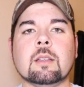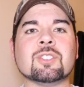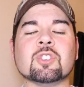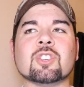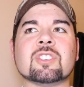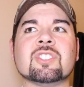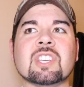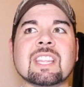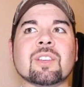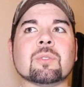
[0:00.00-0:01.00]
To just
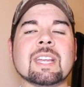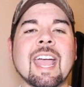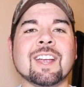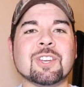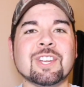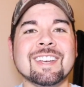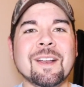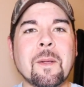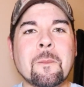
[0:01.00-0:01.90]
see their reaction.